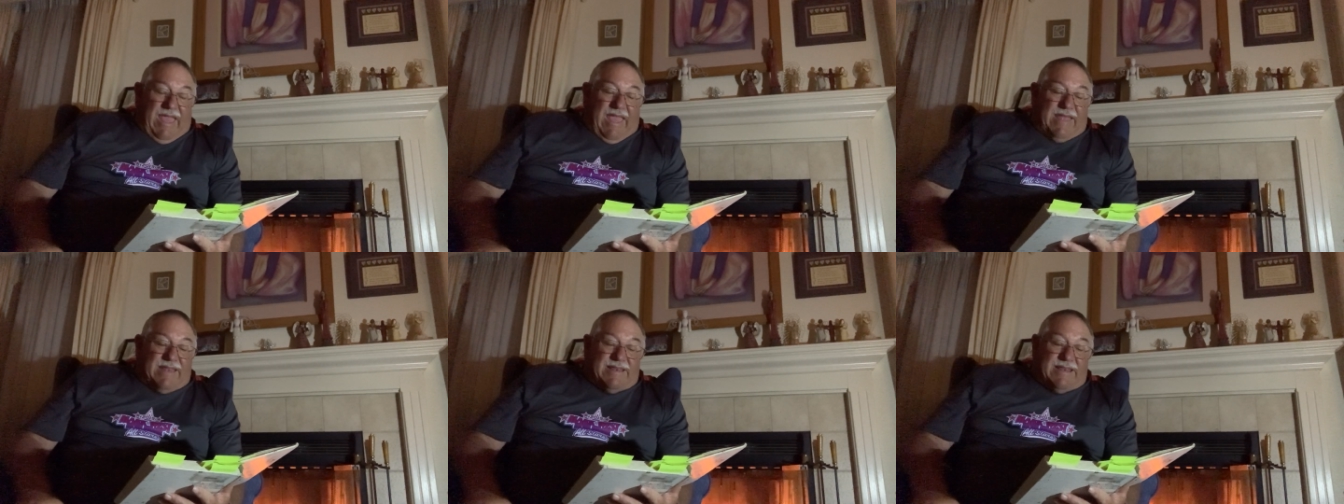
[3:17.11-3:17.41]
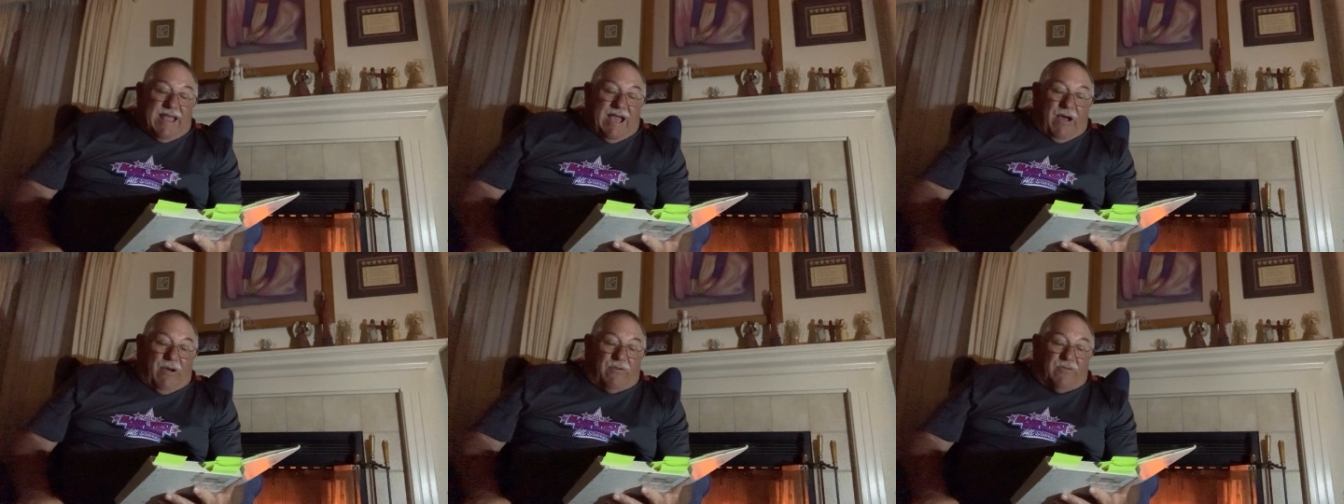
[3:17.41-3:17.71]

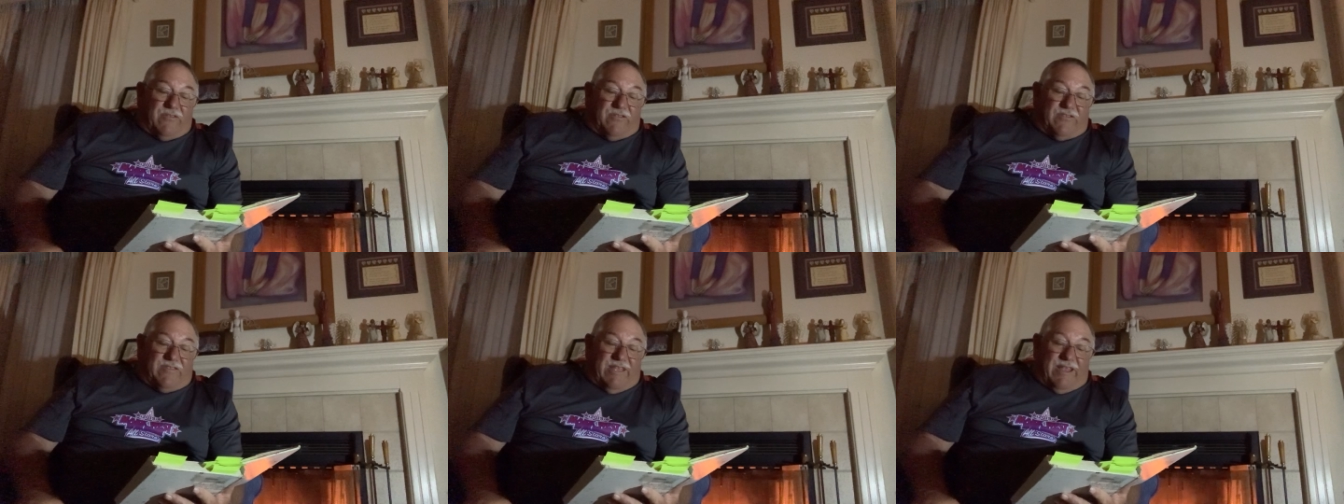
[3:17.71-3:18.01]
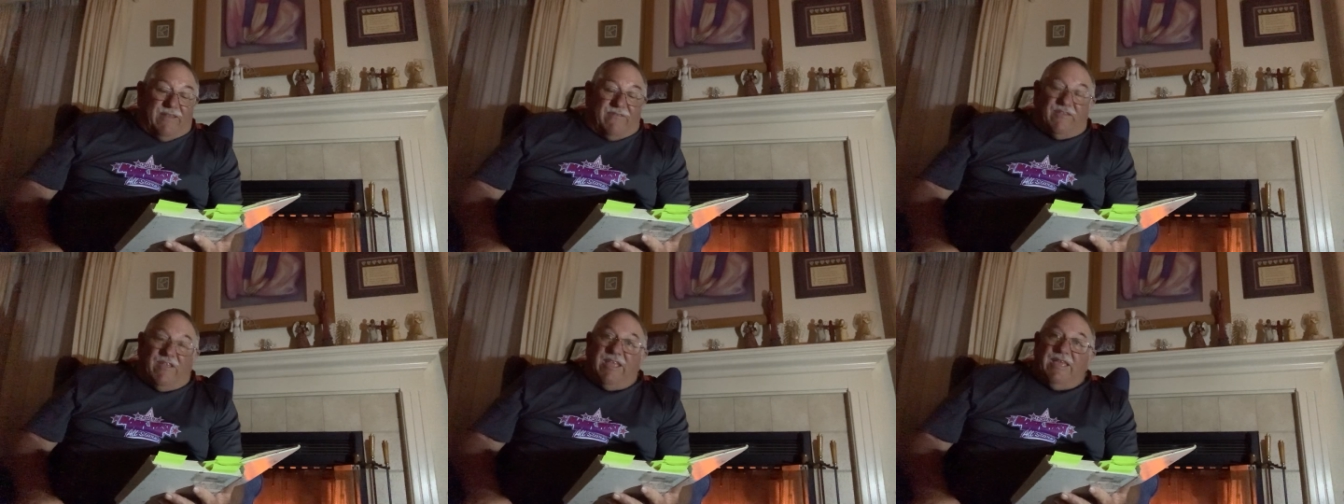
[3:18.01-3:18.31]
And now
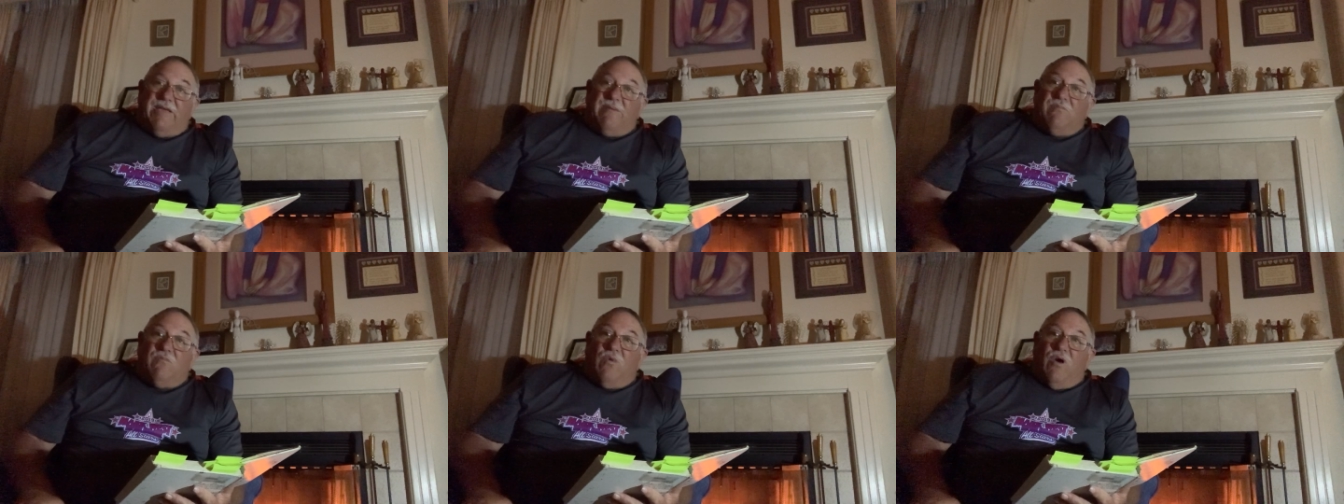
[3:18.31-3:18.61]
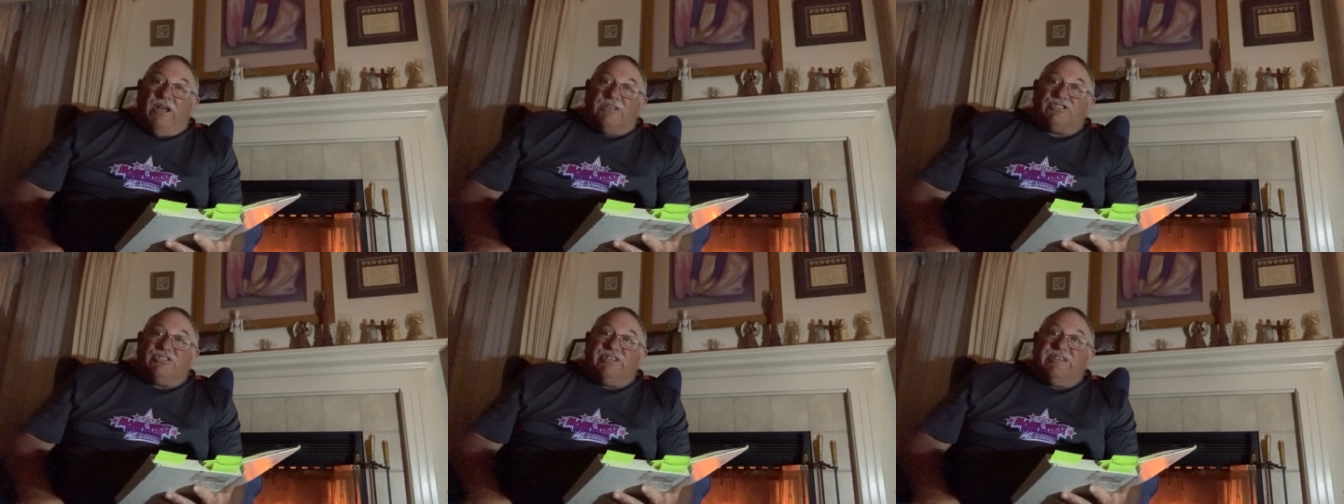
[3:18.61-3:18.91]
instead of him
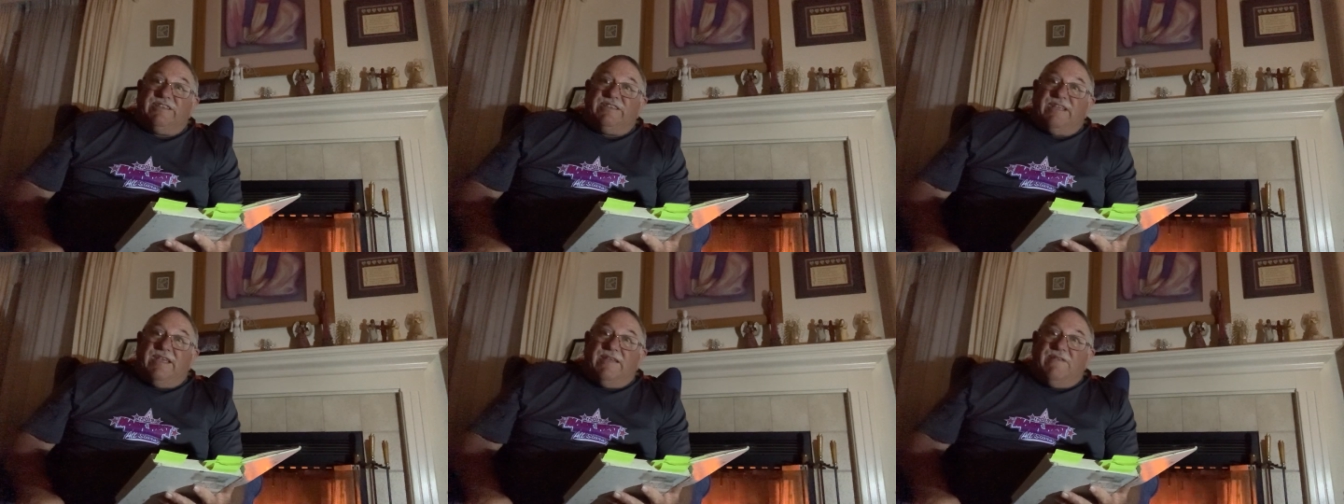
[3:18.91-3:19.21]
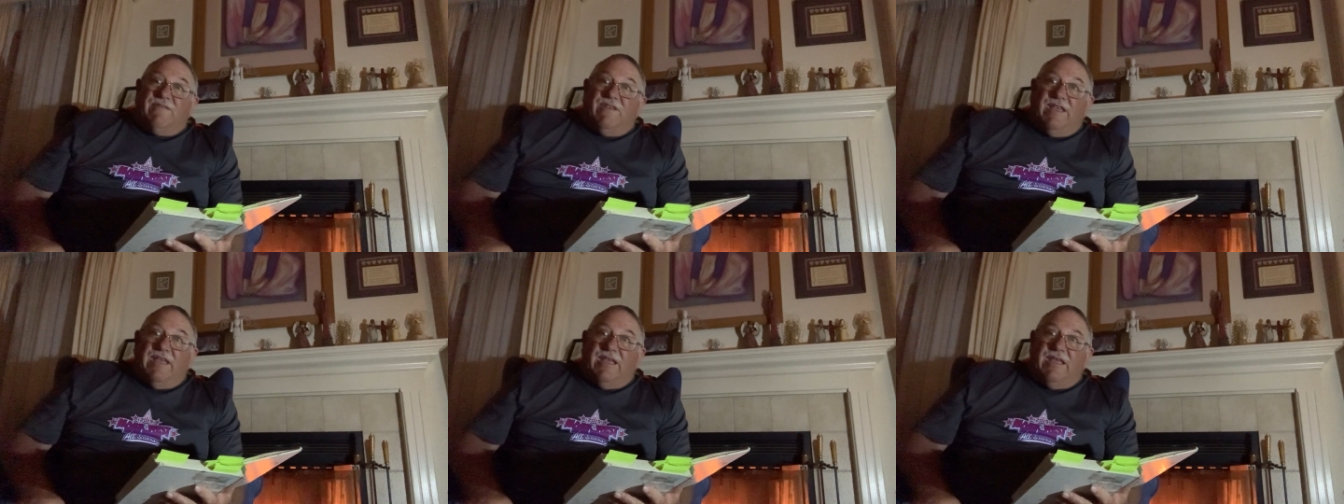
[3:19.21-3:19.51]
watching
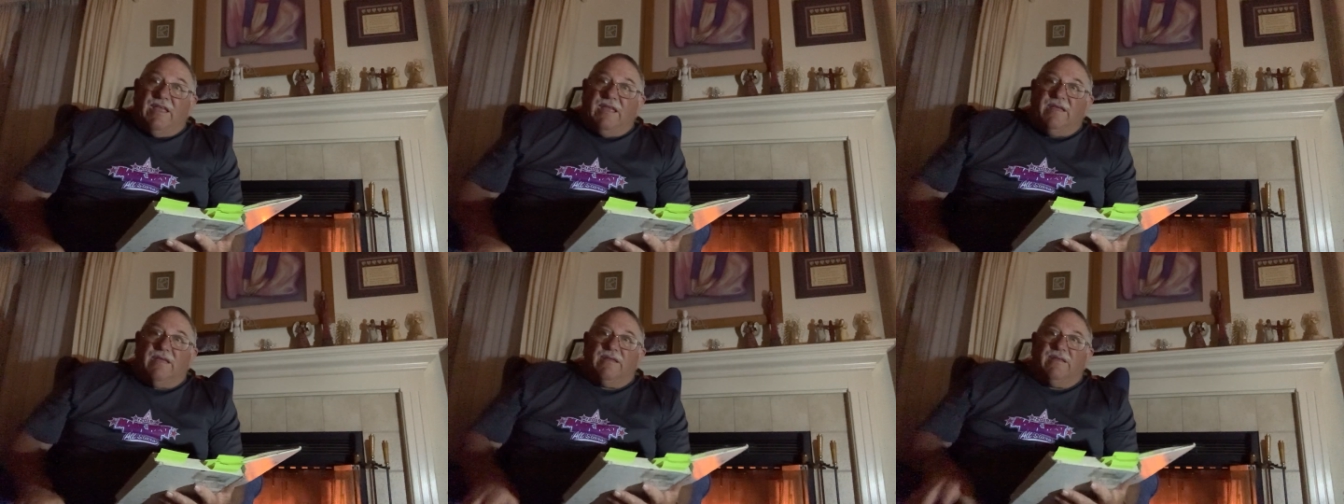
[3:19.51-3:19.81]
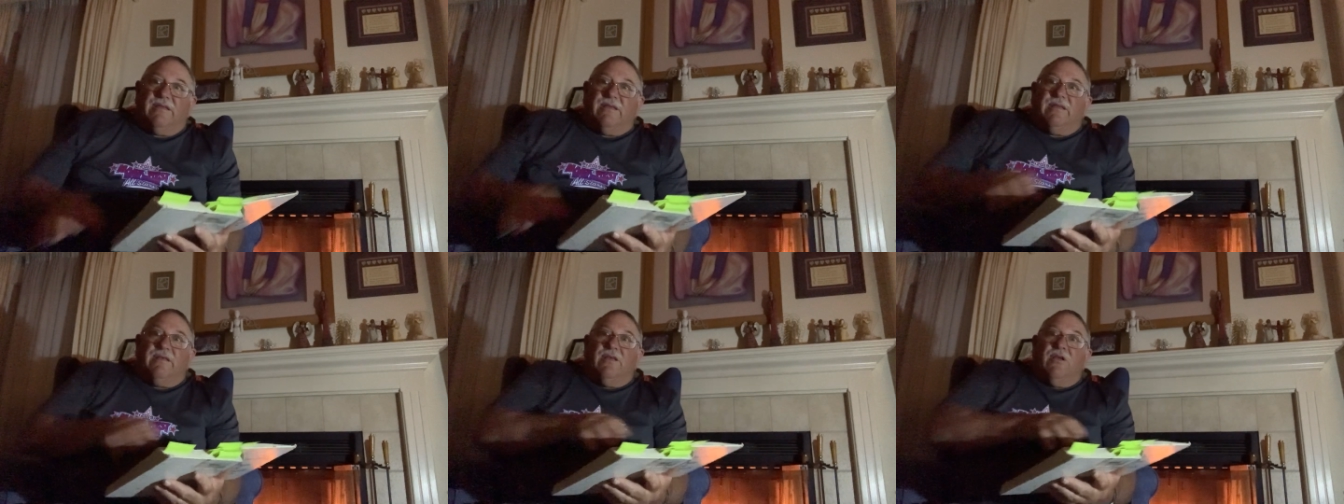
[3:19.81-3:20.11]
TV,
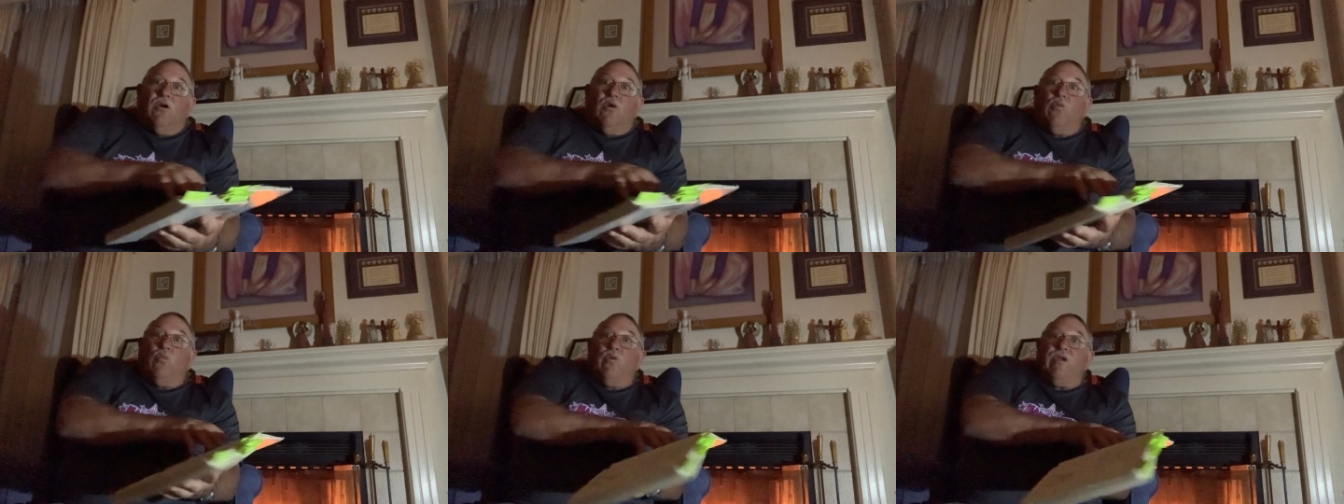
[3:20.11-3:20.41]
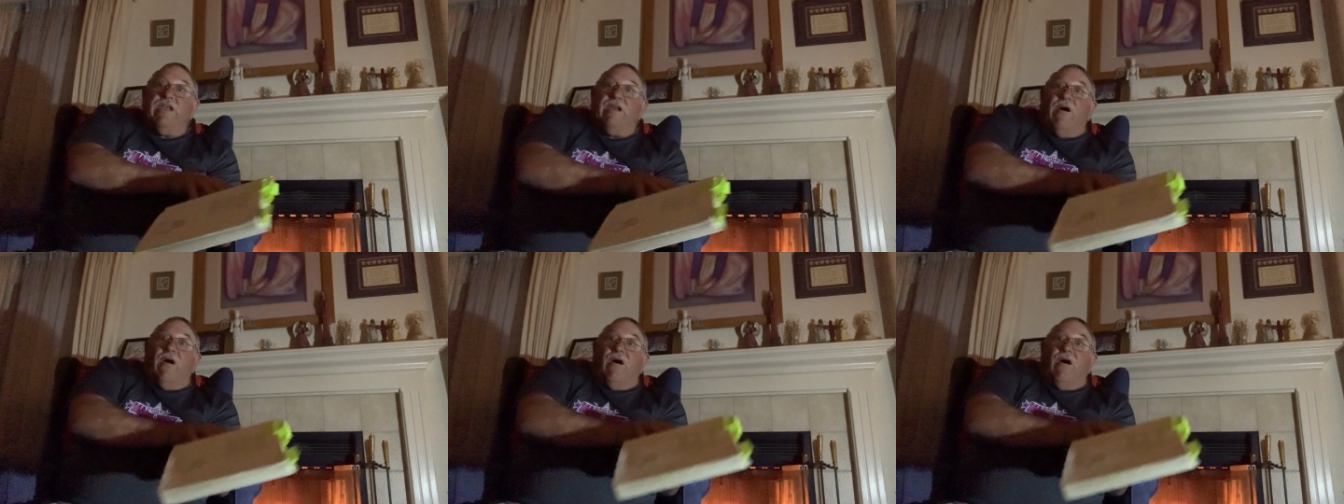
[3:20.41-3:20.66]
we